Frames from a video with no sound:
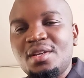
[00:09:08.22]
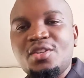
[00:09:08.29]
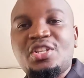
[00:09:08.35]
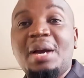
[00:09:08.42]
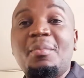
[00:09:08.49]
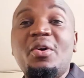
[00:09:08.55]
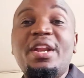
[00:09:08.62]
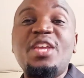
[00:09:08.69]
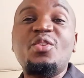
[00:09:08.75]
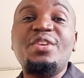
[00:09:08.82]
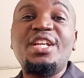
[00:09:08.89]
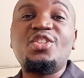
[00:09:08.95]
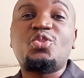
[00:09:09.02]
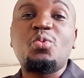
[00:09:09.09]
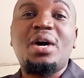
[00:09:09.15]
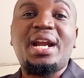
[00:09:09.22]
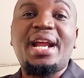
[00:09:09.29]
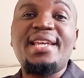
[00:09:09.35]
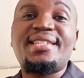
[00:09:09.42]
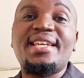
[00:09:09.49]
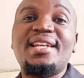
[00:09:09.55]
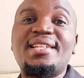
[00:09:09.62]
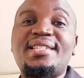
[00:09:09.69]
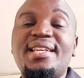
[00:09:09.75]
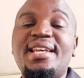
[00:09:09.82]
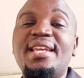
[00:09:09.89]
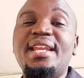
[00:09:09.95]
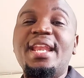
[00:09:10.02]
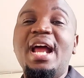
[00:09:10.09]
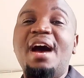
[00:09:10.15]
Somebody, you need to arise and
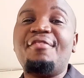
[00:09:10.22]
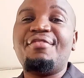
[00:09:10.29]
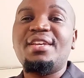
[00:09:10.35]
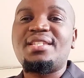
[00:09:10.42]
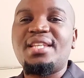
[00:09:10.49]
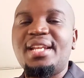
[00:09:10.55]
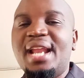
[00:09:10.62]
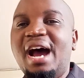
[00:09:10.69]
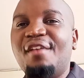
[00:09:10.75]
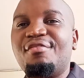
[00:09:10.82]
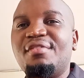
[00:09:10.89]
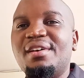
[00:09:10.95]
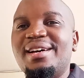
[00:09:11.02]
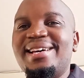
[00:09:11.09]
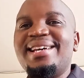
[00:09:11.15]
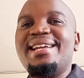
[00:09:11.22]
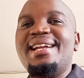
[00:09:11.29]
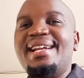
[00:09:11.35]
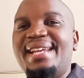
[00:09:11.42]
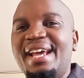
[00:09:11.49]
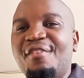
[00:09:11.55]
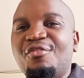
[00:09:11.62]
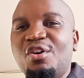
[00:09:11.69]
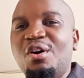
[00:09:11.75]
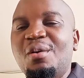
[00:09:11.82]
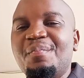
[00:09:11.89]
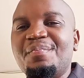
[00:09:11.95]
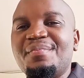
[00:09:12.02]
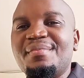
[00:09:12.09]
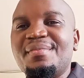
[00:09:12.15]
say, Enough is enough.
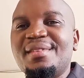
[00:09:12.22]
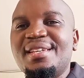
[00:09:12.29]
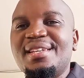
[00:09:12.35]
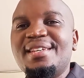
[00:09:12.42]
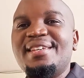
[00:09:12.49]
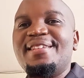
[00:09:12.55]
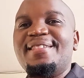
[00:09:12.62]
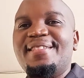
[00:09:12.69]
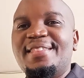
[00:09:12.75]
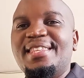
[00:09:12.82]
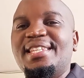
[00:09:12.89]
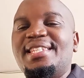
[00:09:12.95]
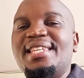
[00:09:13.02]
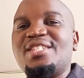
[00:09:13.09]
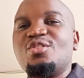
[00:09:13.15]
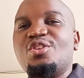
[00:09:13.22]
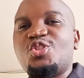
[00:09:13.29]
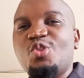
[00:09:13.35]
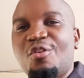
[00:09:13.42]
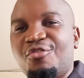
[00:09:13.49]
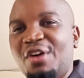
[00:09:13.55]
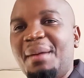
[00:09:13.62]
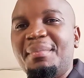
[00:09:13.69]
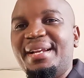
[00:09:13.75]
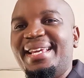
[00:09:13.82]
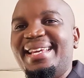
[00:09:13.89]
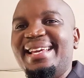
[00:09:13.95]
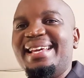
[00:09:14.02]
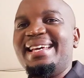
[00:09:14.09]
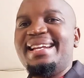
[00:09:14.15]
Devil, this is not your
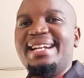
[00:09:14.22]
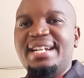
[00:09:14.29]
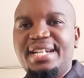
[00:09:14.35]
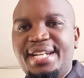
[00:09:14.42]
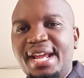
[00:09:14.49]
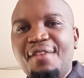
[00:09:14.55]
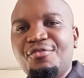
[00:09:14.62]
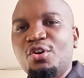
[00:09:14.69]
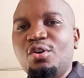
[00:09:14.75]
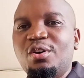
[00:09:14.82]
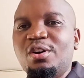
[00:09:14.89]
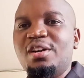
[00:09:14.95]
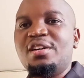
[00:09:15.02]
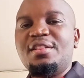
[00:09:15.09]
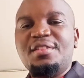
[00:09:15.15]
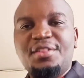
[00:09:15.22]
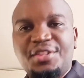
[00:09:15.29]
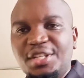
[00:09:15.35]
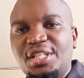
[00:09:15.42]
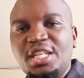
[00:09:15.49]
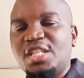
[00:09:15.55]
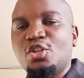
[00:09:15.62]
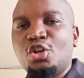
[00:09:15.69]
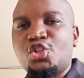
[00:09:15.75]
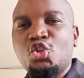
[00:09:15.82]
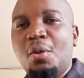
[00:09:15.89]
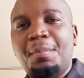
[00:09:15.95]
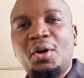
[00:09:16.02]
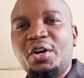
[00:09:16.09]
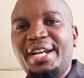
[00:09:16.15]
family. Devil, this is not
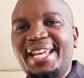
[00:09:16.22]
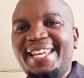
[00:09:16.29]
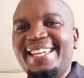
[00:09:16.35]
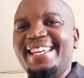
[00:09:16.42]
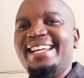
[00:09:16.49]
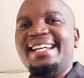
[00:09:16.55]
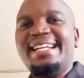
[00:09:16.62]
your body.